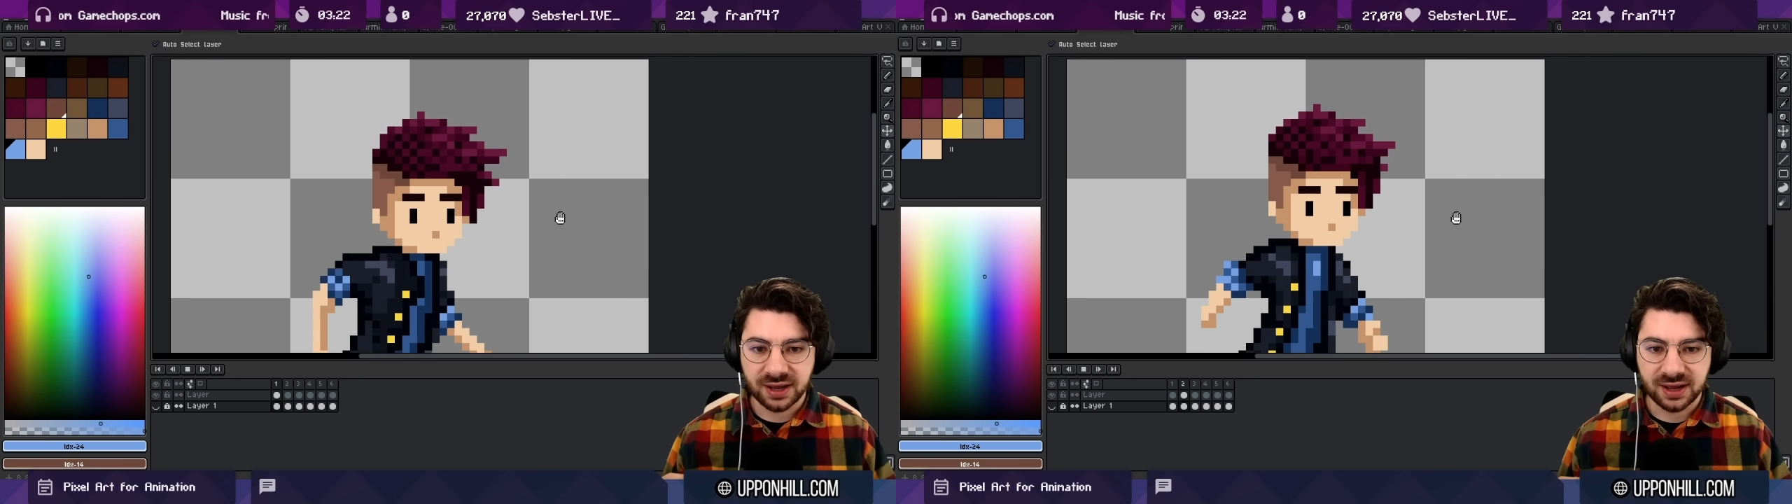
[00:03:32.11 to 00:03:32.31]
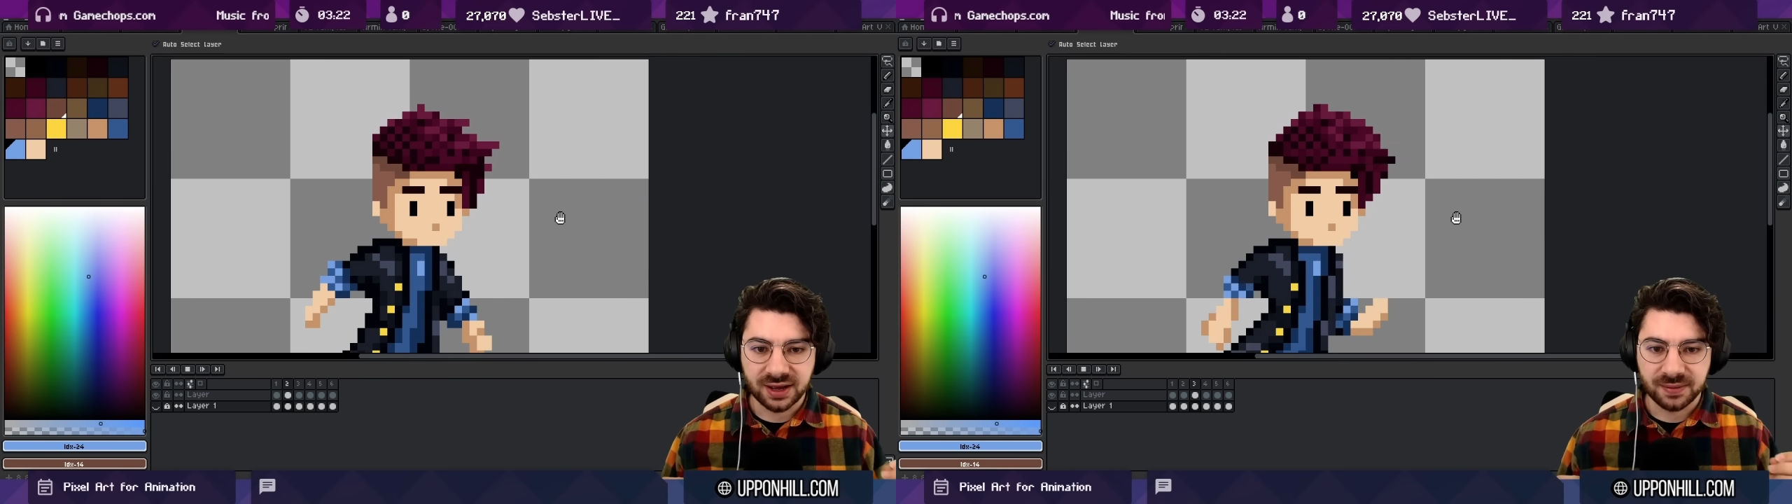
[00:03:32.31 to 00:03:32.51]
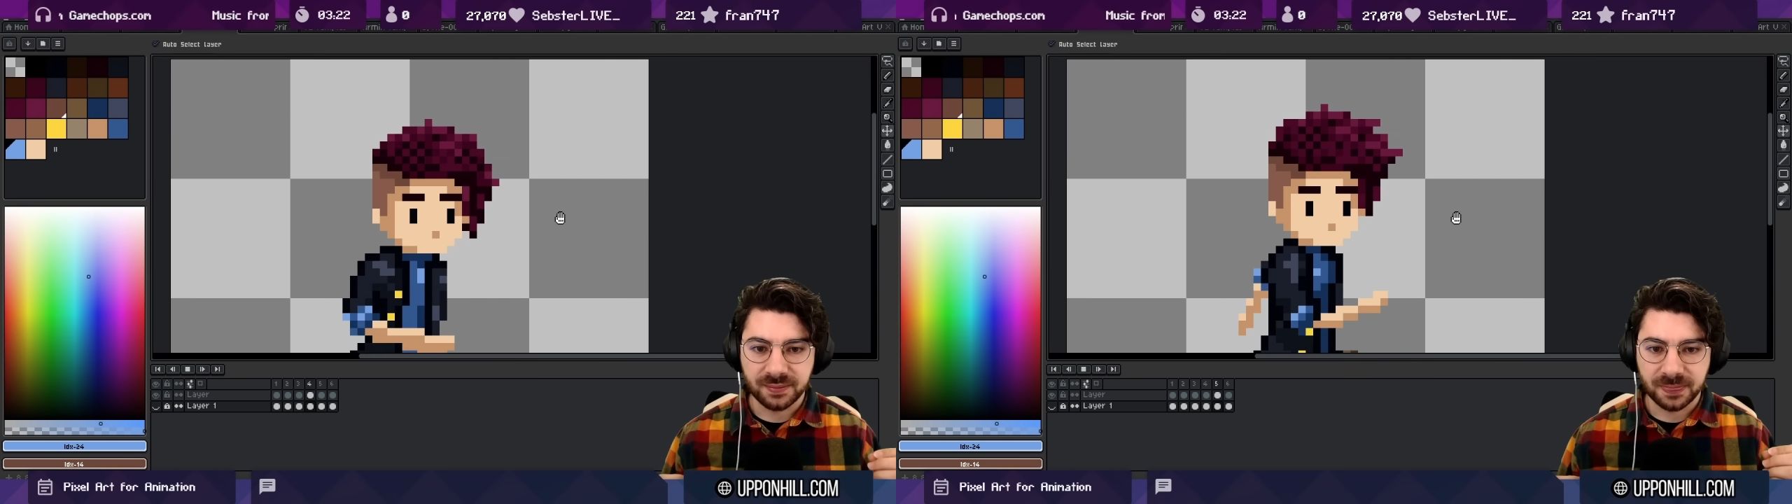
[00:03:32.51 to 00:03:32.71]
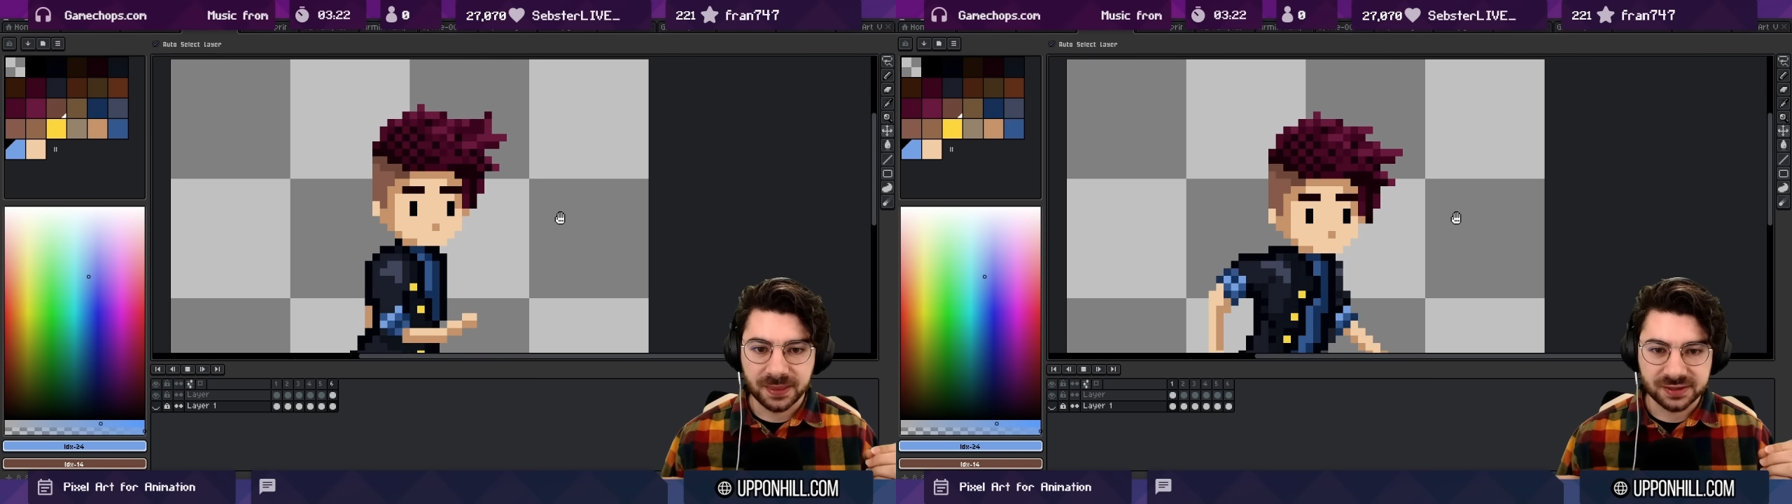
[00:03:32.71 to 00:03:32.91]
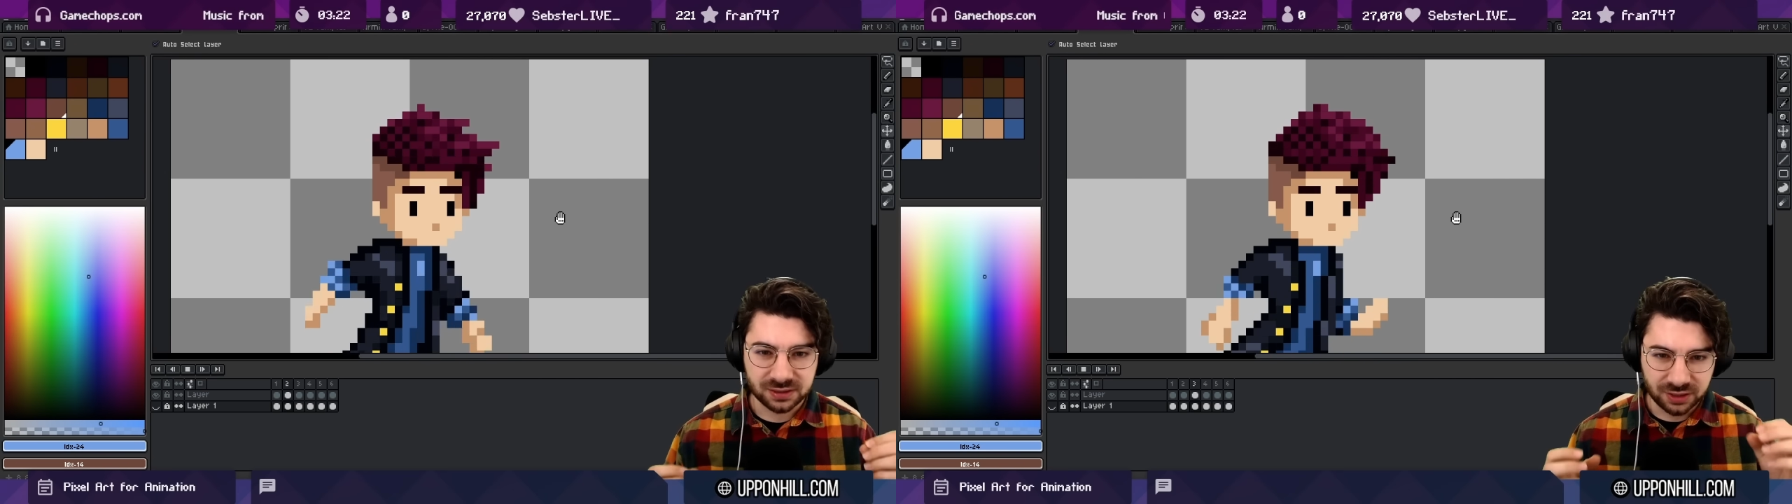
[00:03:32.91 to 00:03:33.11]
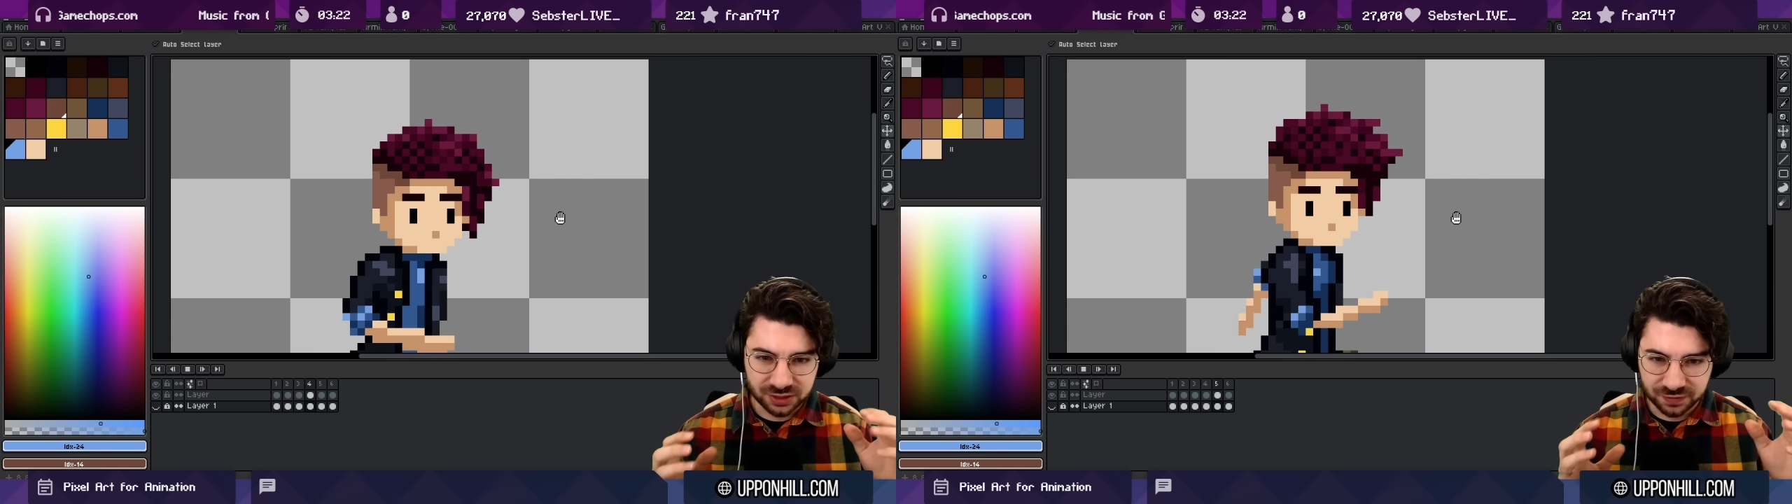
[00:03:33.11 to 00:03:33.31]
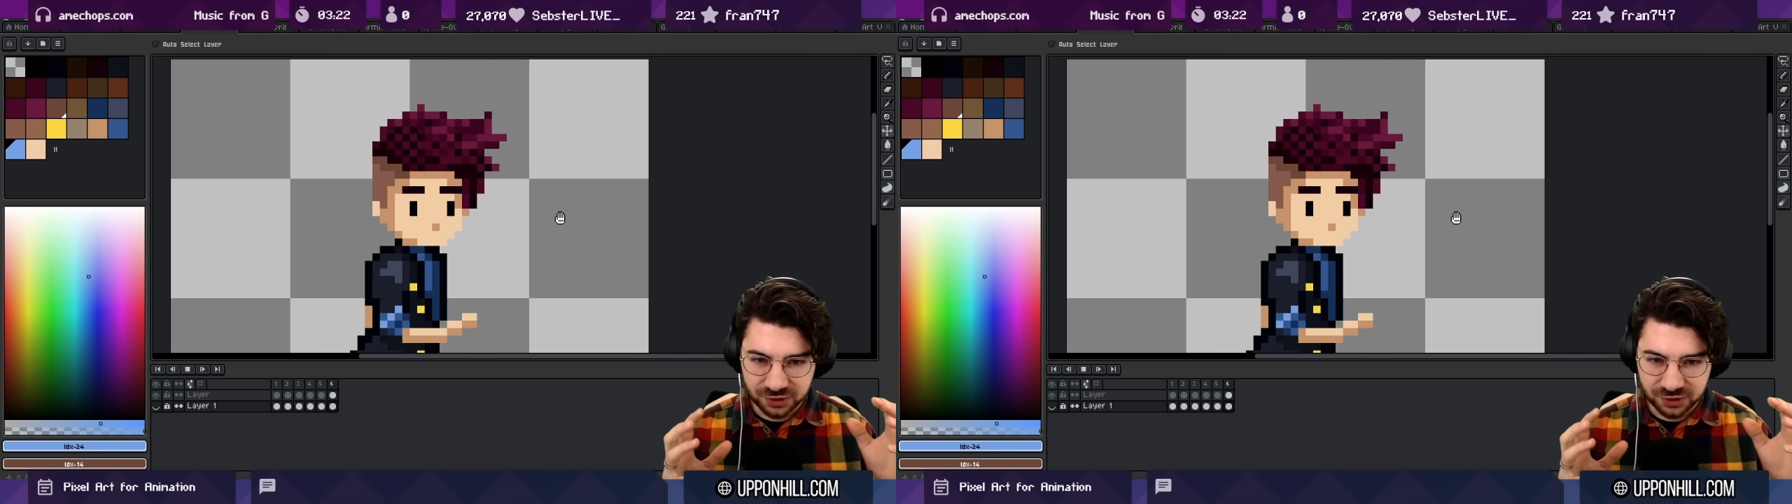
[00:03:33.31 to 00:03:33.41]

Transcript: Um, there's lots of